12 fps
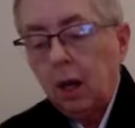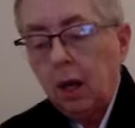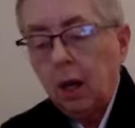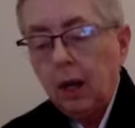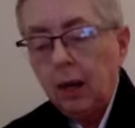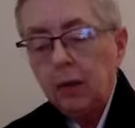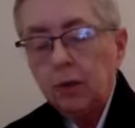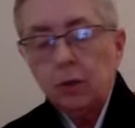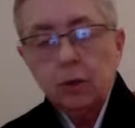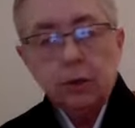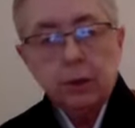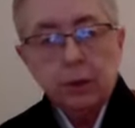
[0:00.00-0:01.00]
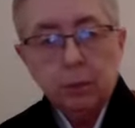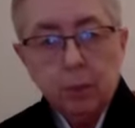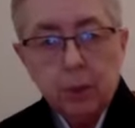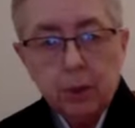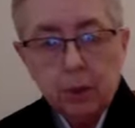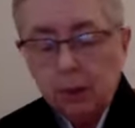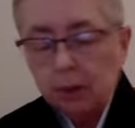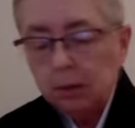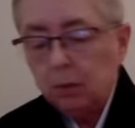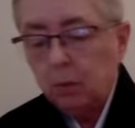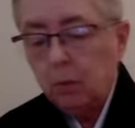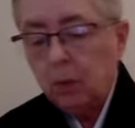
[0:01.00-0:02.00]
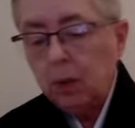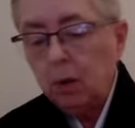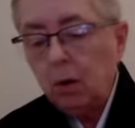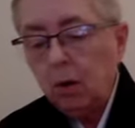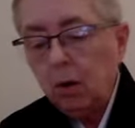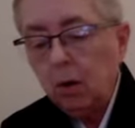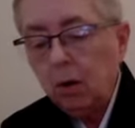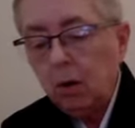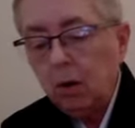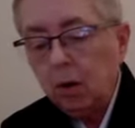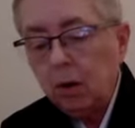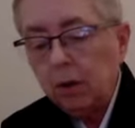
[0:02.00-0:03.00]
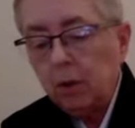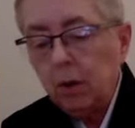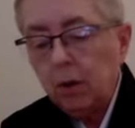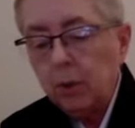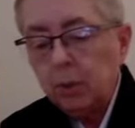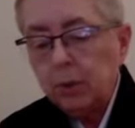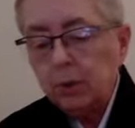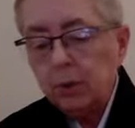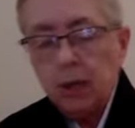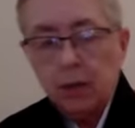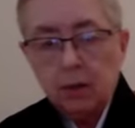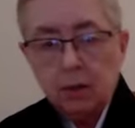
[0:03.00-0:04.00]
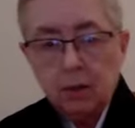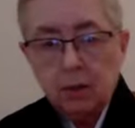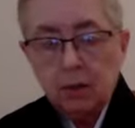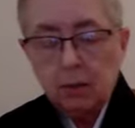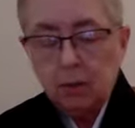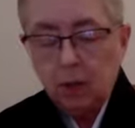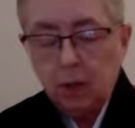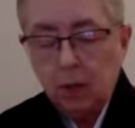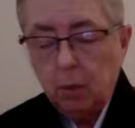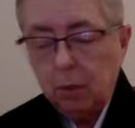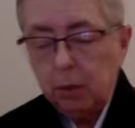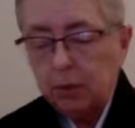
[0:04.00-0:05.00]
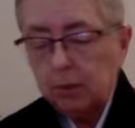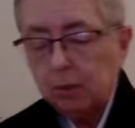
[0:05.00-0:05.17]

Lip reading: And as Dogen points out, we call on all the Buddhas and ancestors to help us.